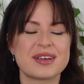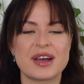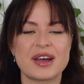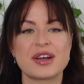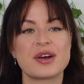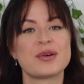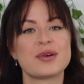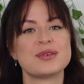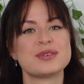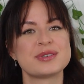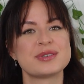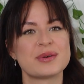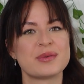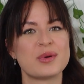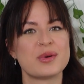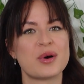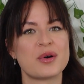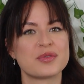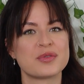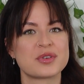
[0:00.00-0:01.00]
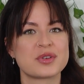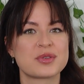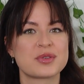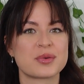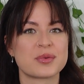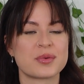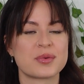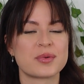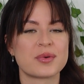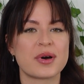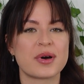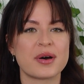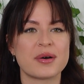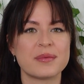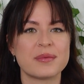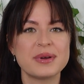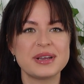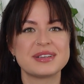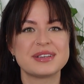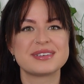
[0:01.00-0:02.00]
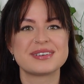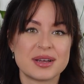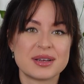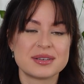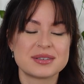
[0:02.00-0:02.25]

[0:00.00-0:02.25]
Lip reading: I also loved to read.